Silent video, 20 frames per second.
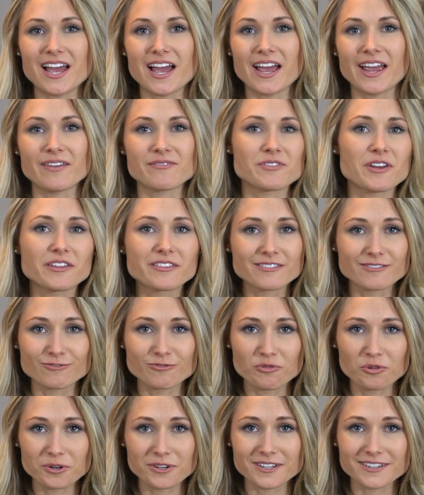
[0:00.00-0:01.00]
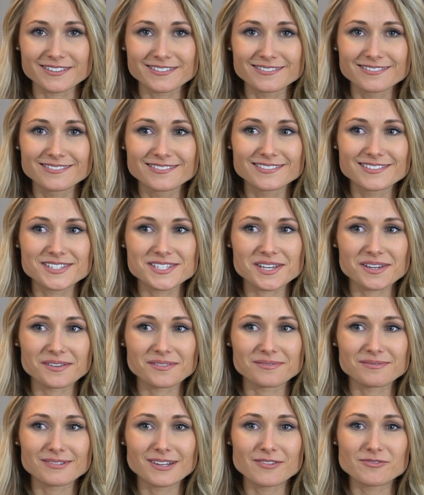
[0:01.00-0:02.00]
have nothing for you.
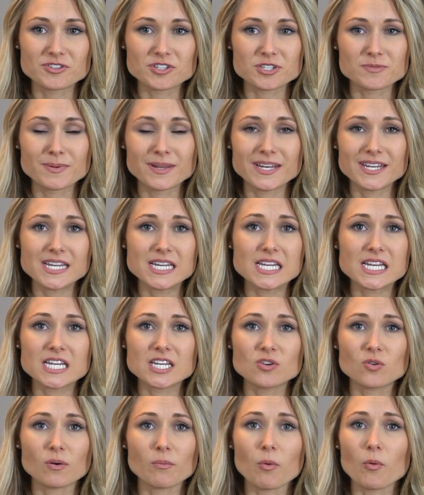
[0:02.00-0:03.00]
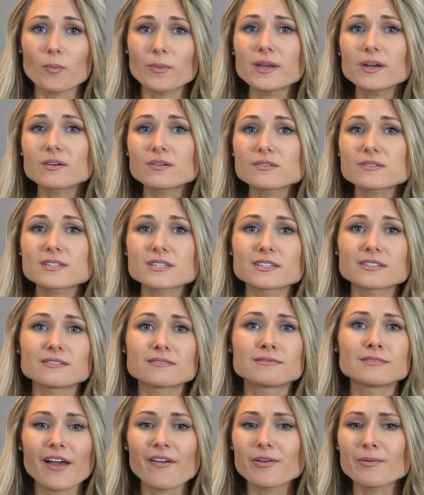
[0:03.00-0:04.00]
So I've just been eating normal meals
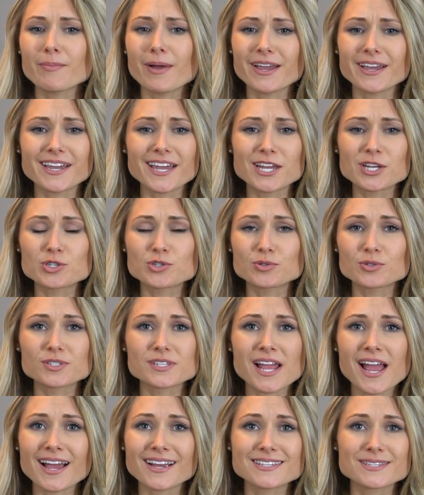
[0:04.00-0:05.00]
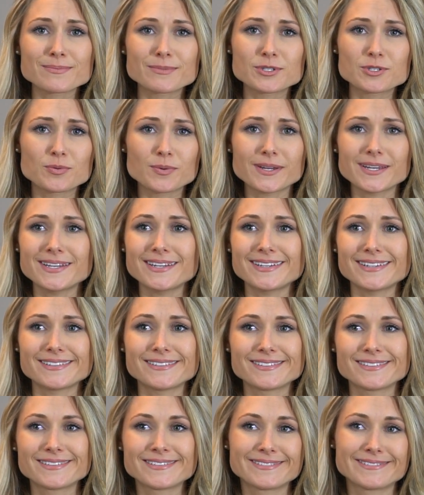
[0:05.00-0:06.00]
and having my occasional snacks in between,
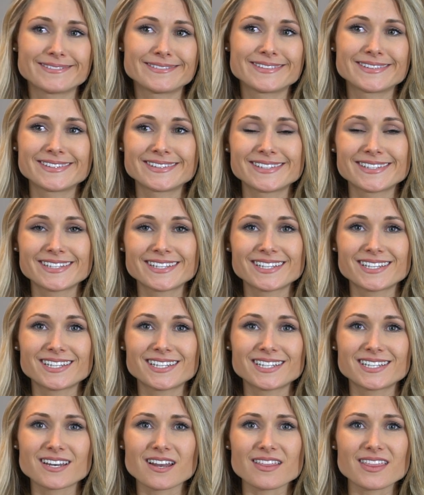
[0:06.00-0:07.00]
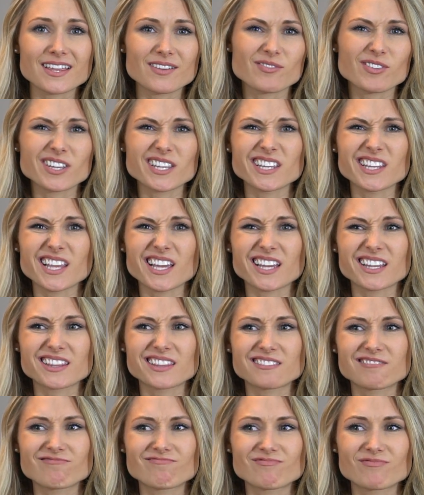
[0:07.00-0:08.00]
and nothing really like
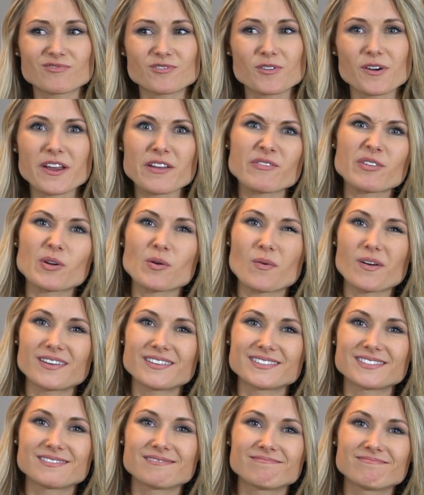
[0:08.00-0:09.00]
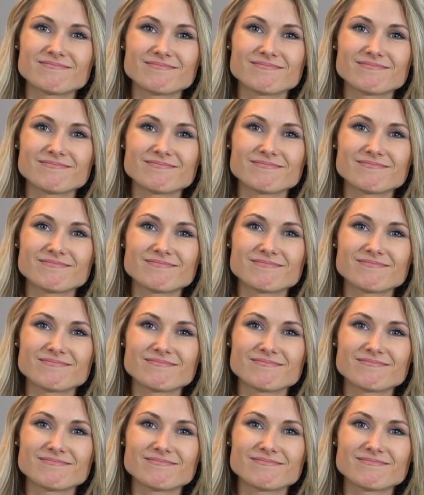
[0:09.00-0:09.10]
craving wise.